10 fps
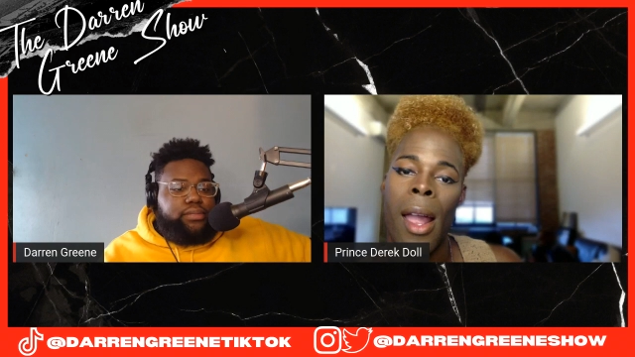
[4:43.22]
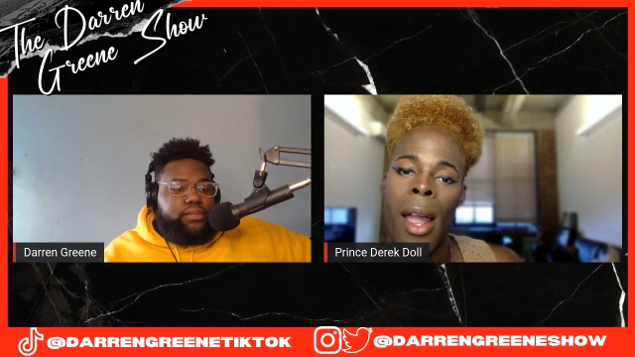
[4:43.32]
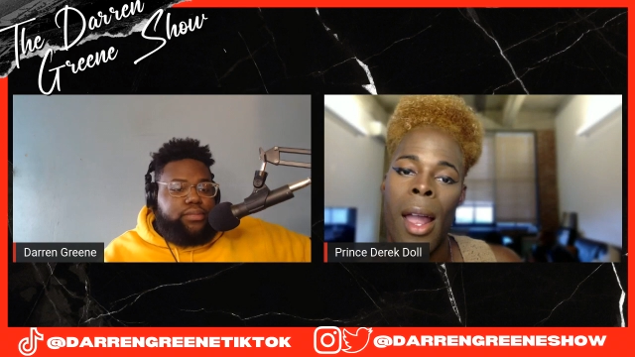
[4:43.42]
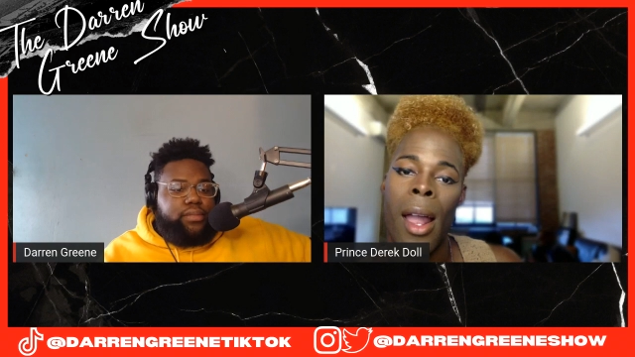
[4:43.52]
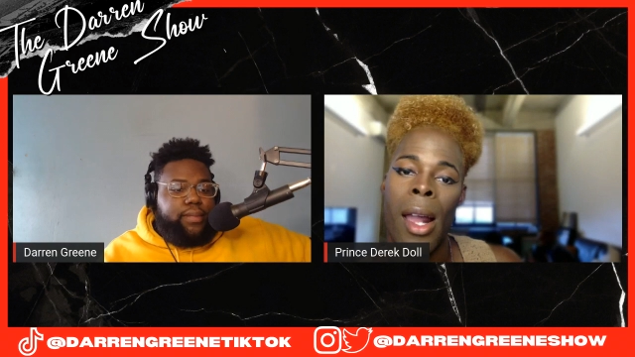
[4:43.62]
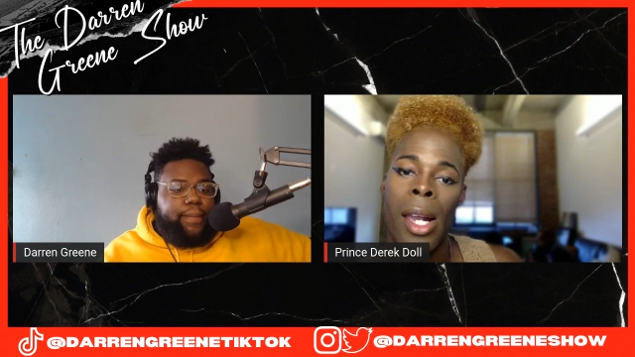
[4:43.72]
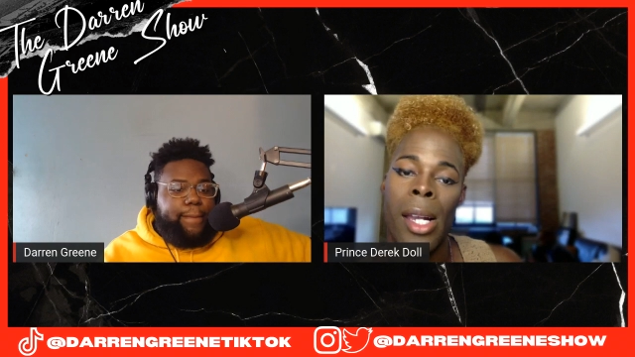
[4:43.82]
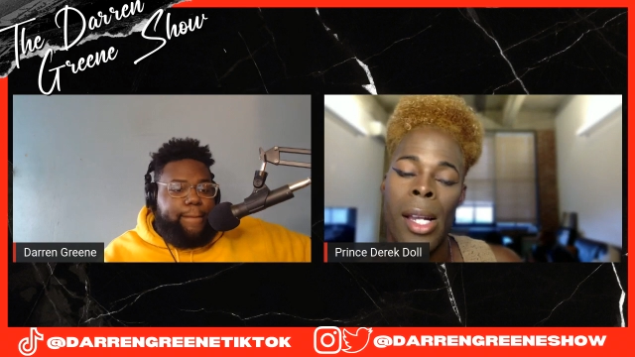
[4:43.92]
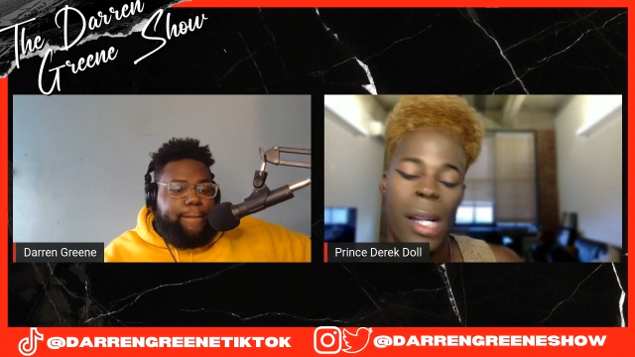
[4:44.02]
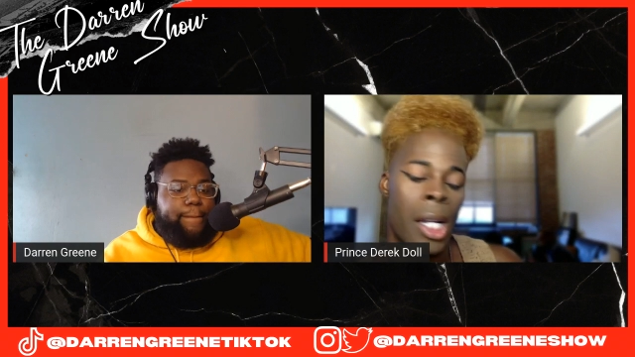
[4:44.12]

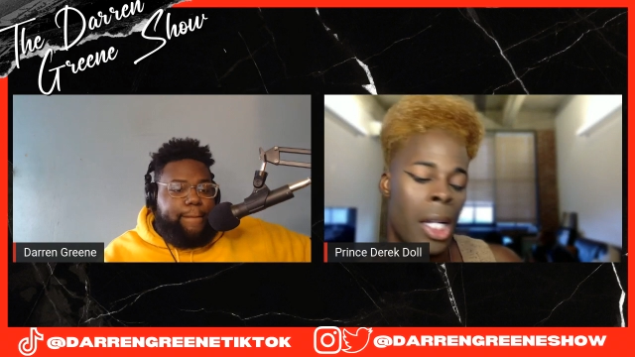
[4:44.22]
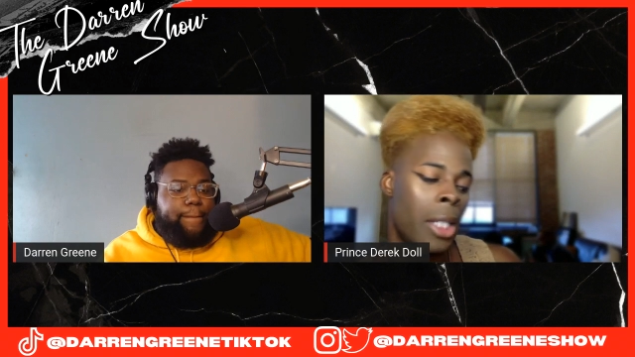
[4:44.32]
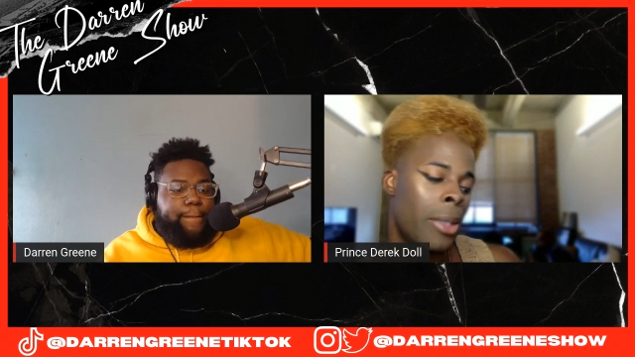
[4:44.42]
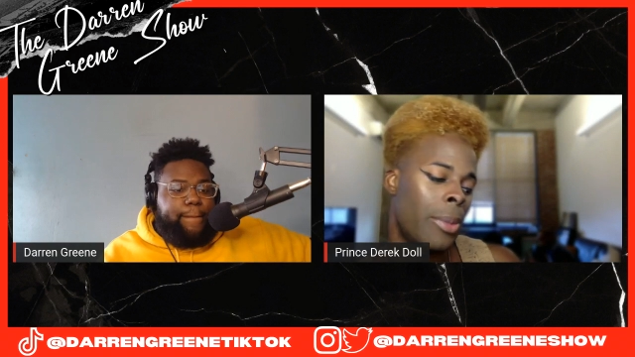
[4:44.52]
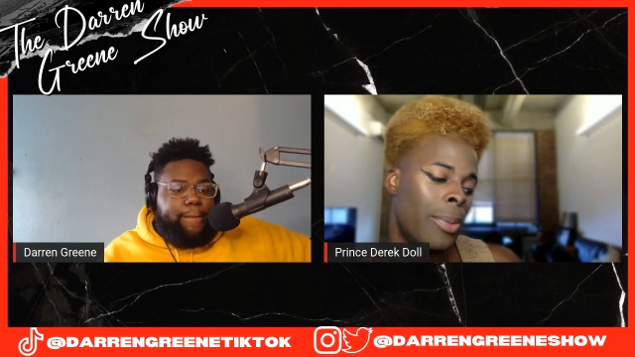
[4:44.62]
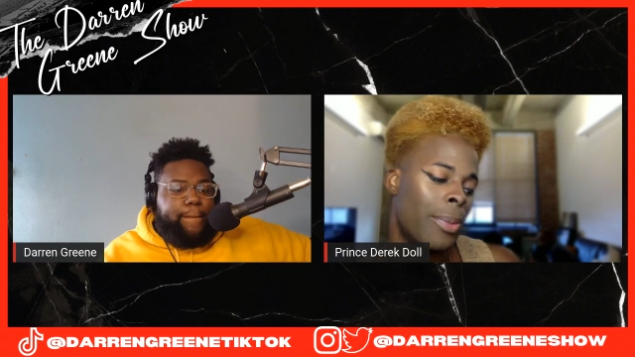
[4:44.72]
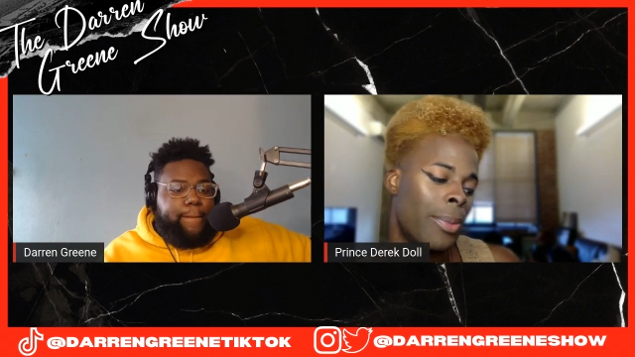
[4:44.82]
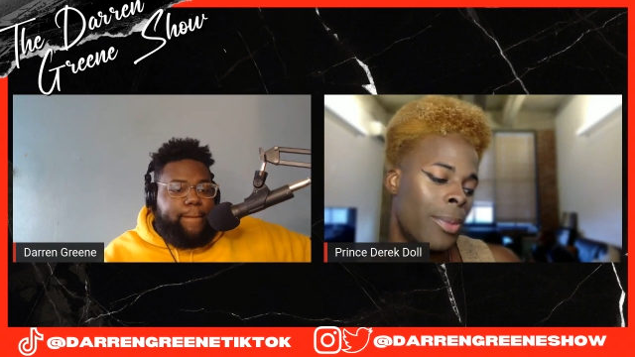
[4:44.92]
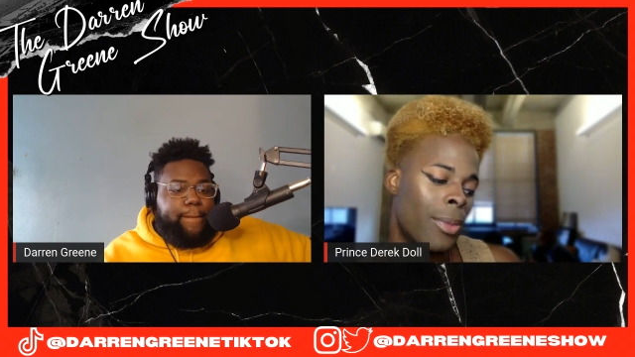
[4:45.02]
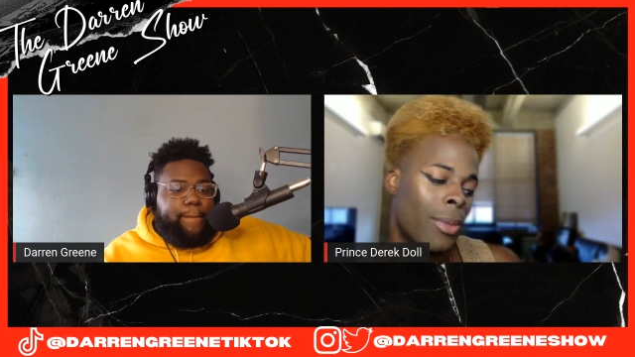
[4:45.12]

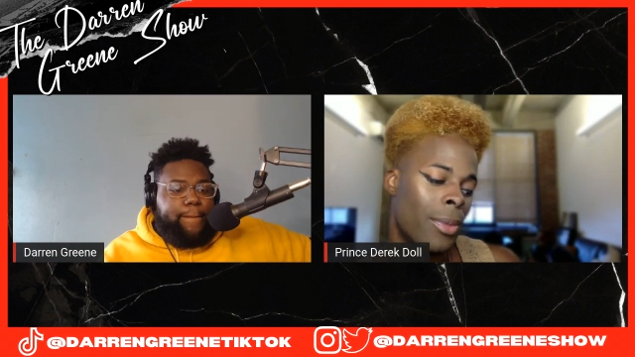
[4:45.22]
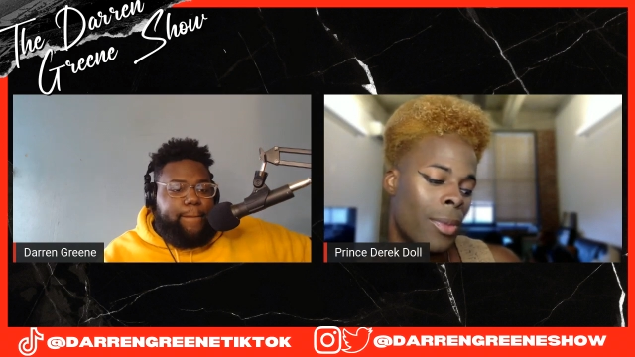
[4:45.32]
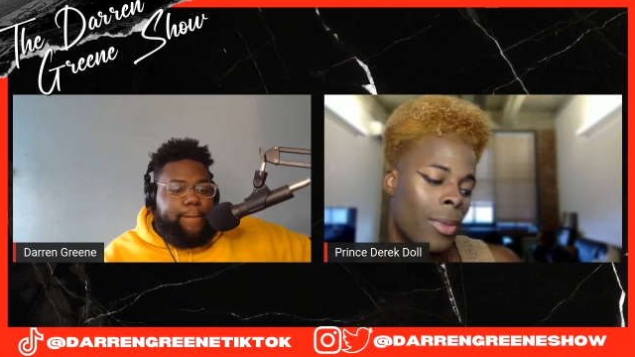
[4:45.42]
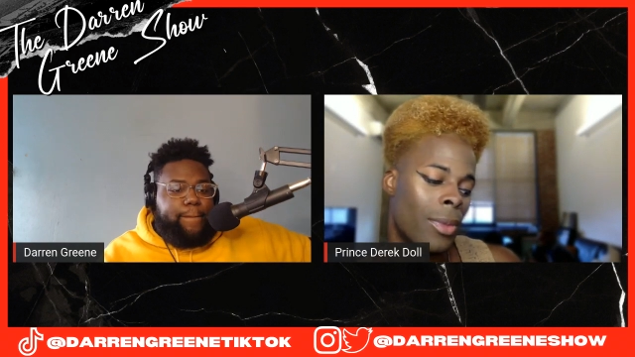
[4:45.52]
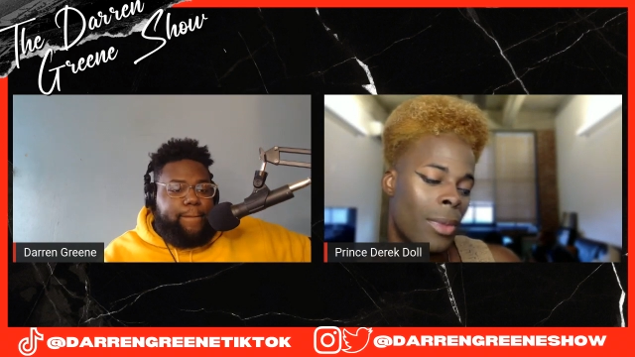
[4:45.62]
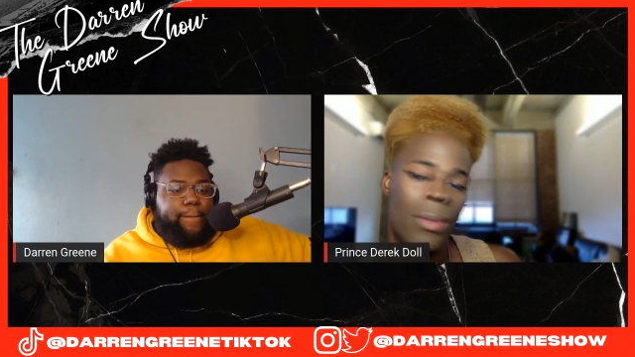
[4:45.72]
Nothing is said.